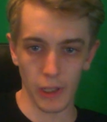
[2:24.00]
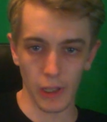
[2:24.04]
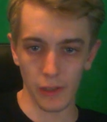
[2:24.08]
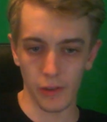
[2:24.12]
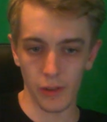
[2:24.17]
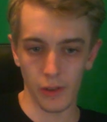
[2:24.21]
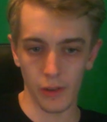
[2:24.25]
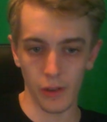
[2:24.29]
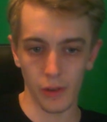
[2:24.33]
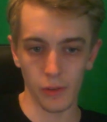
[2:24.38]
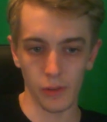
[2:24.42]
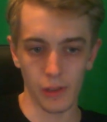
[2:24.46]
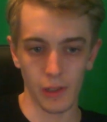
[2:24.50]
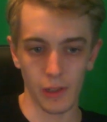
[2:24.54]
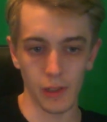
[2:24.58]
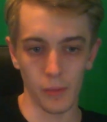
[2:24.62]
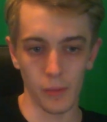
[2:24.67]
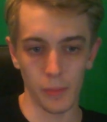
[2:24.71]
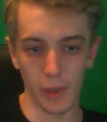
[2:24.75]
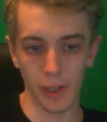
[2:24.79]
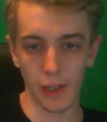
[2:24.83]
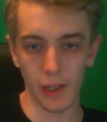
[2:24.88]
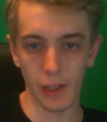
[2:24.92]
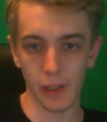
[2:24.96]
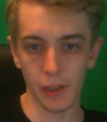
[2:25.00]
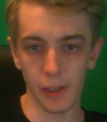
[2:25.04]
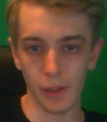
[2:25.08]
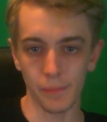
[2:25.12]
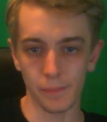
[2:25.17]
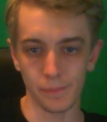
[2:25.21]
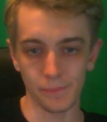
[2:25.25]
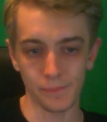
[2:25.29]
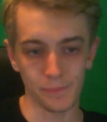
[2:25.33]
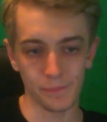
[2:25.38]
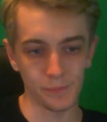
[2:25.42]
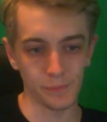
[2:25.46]
we'll get to those a little bit
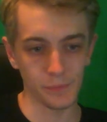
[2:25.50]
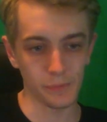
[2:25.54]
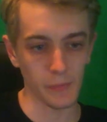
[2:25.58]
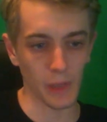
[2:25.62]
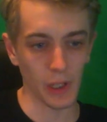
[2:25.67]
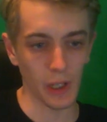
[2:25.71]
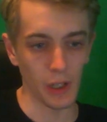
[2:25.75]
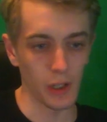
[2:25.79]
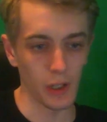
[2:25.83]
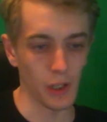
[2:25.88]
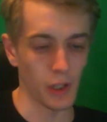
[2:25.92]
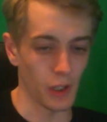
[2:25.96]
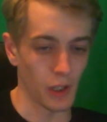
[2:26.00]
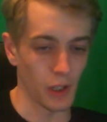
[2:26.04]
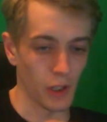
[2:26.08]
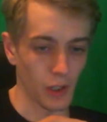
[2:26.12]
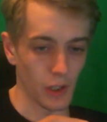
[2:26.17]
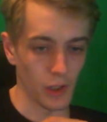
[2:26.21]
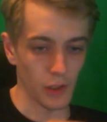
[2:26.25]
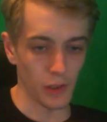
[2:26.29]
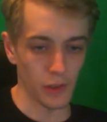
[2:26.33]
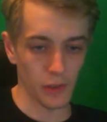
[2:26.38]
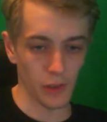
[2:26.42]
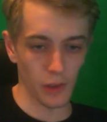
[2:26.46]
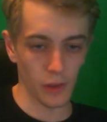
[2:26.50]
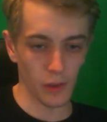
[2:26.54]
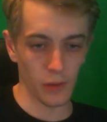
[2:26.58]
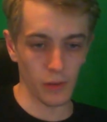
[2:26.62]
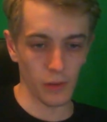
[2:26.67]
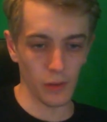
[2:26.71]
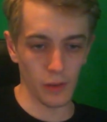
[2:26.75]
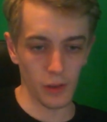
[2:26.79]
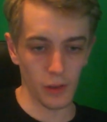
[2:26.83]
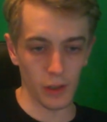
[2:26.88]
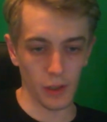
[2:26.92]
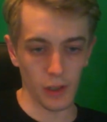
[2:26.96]
later.
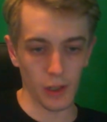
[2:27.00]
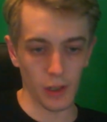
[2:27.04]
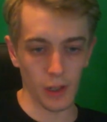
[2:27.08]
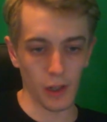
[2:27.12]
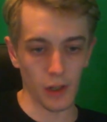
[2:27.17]
So